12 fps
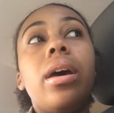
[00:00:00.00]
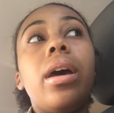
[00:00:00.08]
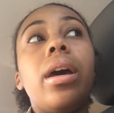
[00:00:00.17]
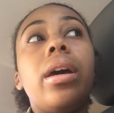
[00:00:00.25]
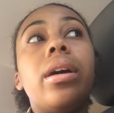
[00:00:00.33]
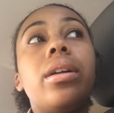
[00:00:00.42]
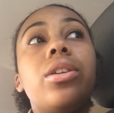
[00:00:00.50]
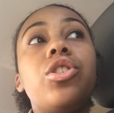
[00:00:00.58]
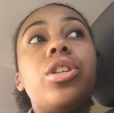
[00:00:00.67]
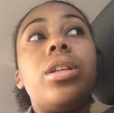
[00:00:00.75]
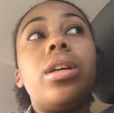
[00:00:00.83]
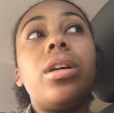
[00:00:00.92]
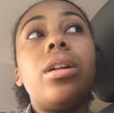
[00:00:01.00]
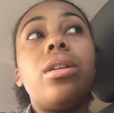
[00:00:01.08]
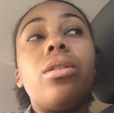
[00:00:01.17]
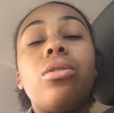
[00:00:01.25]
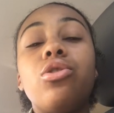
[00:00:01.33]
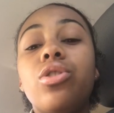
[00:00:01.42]
and she did
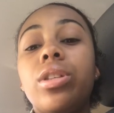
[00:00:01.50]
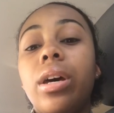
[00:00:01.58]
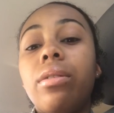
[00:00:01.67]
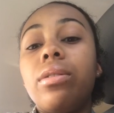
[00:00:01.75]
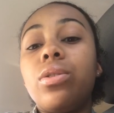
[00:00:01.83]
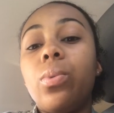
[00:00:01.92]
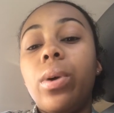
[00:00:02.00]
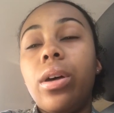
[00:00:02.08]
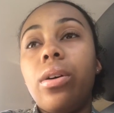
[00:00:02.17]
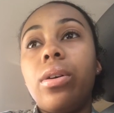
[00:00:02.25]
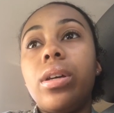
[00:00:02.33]
an ultrasound as well,